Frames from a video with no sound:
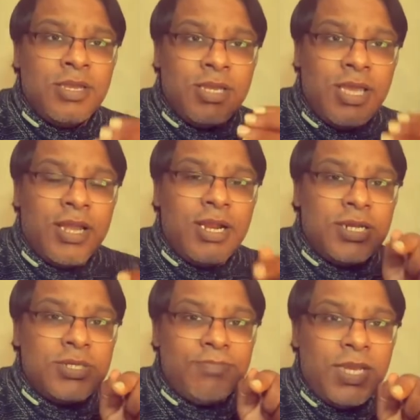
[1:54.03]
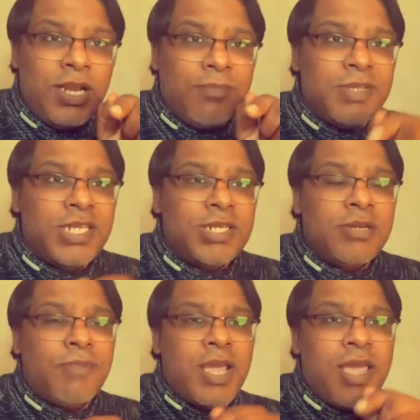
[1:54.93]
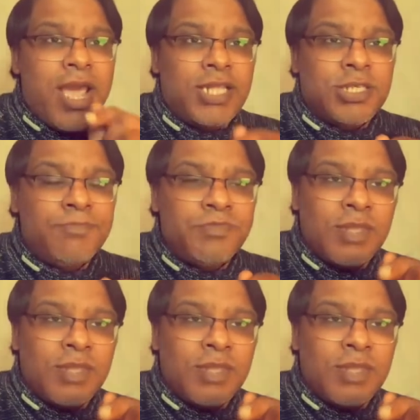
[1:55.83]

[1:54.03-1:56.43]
Here it is being represented by H.